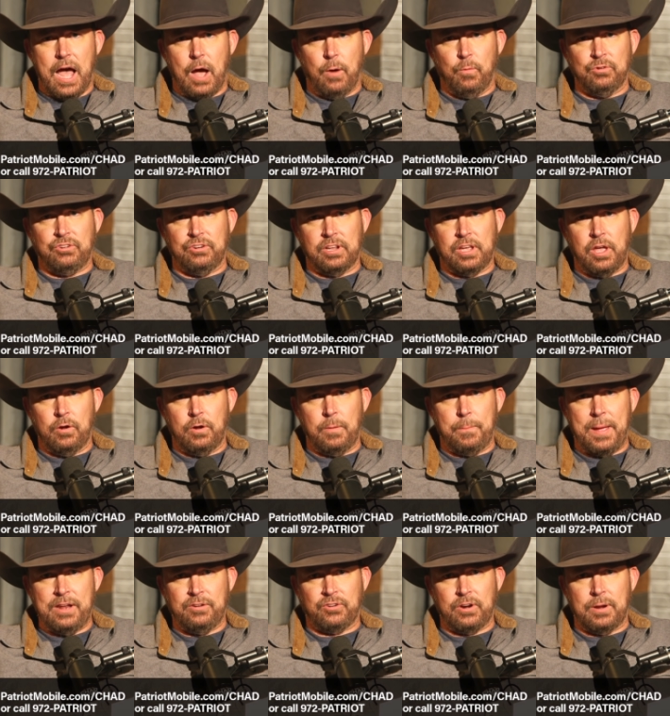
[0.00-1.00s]
I want you to go to
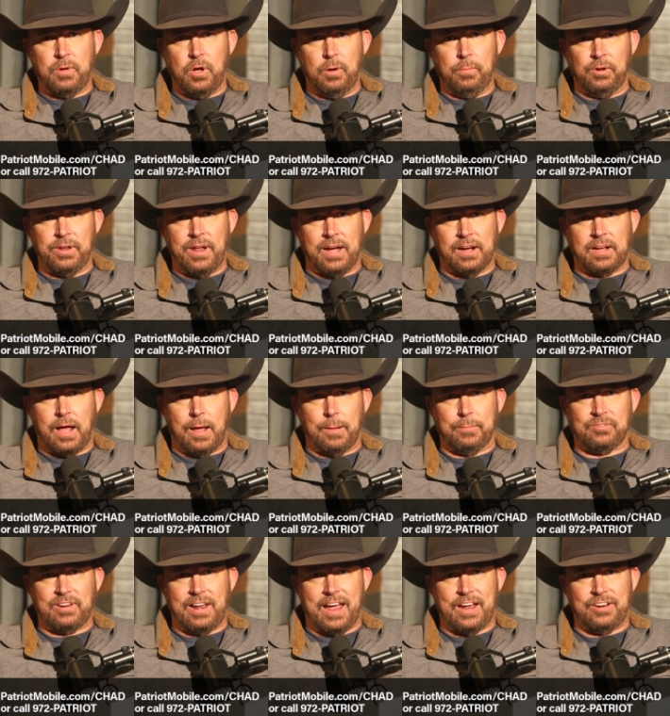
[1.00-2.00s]

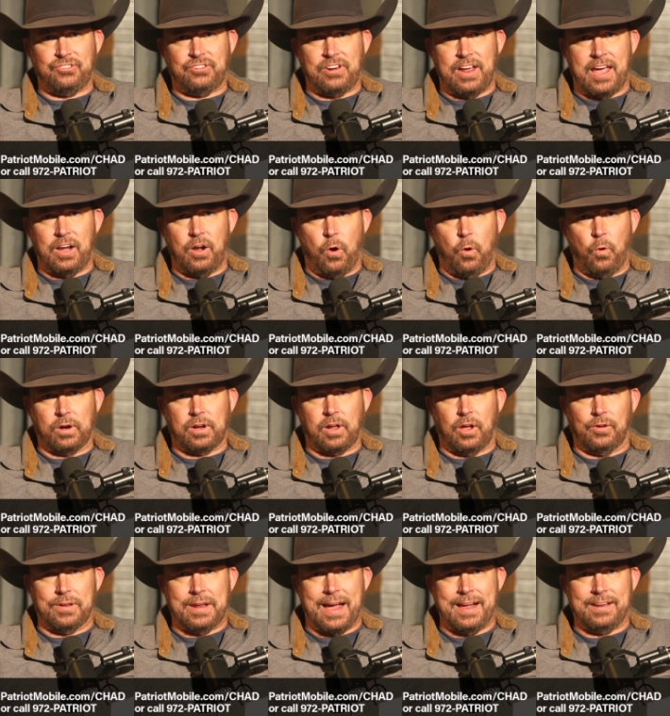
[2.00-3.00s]
patriotmobile.com slash Chad or
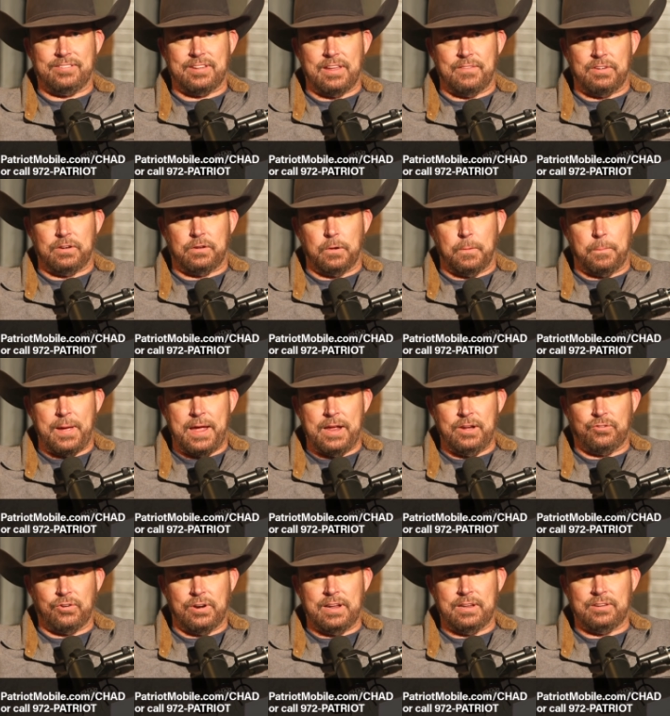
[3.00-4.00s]
call 972
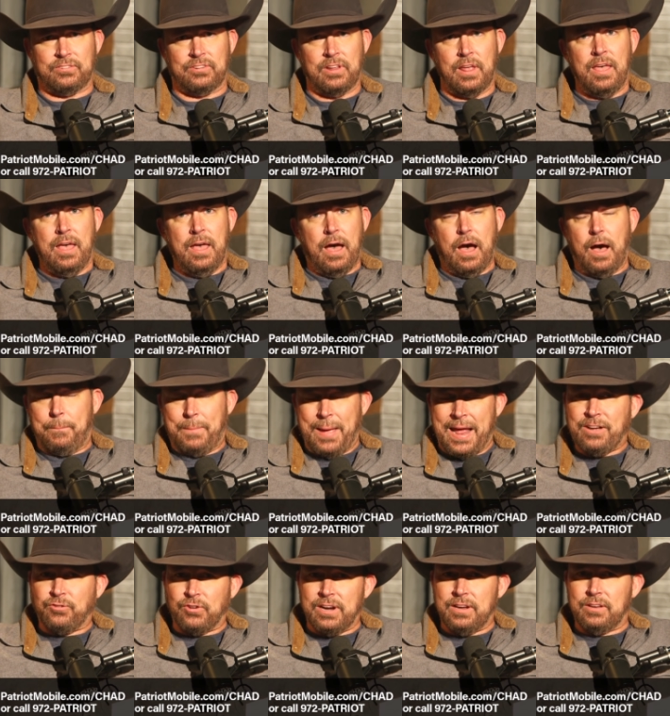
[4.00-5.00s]
Patriots, uh,
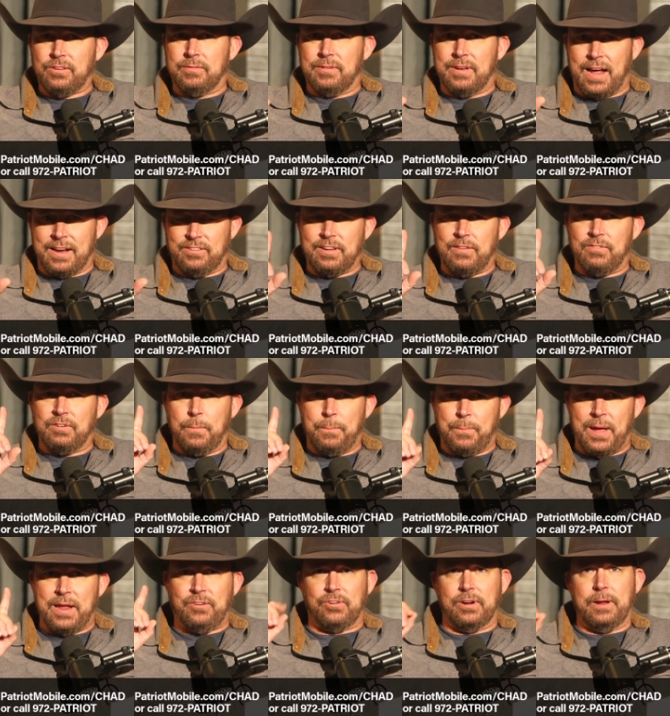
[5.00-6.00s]
Patriot, 972
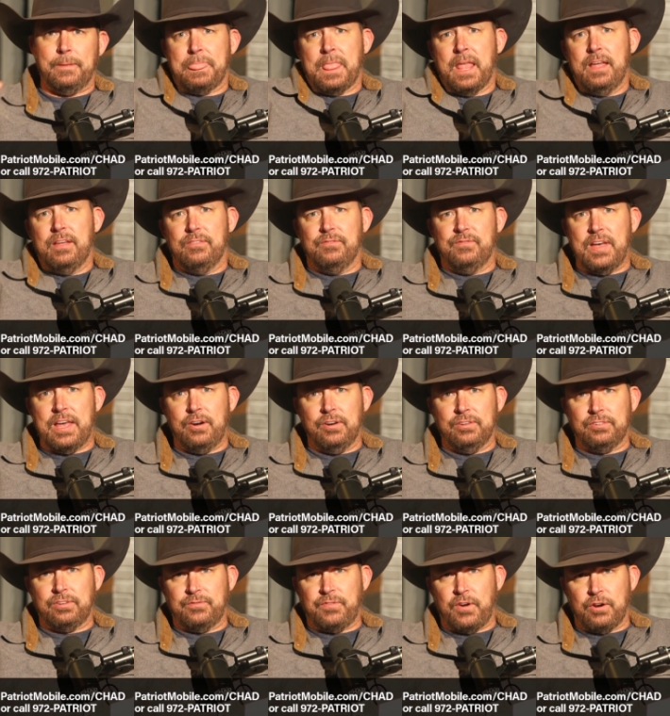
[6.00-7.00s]
Patriot.
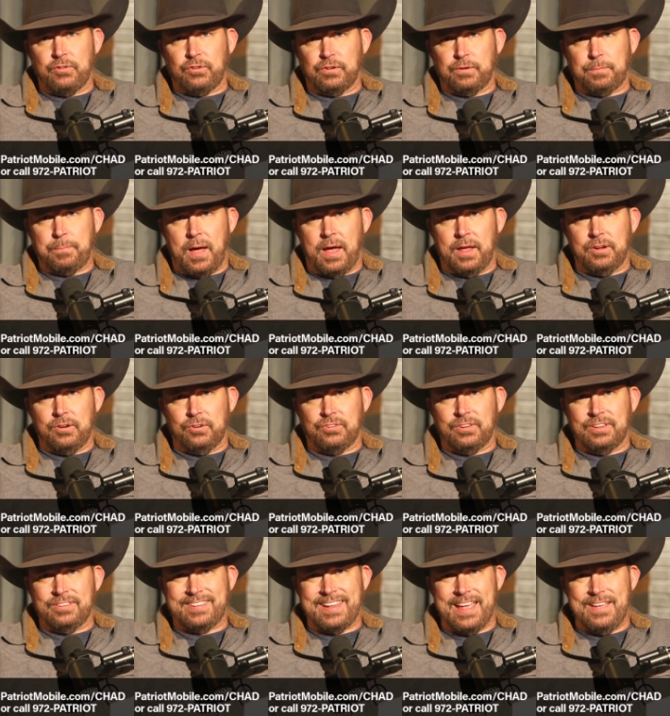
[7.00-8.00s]
Veterans and first
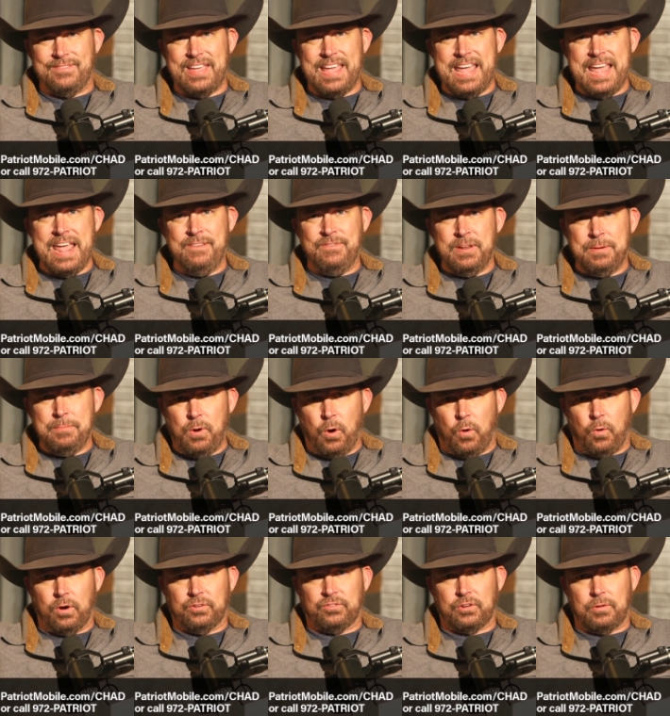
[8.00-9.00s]
responders save even
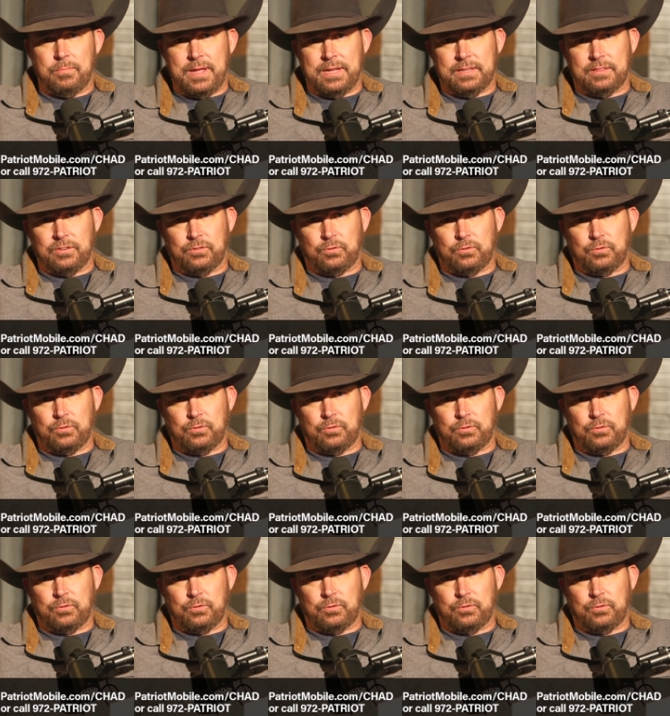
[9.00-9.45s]
more, so make the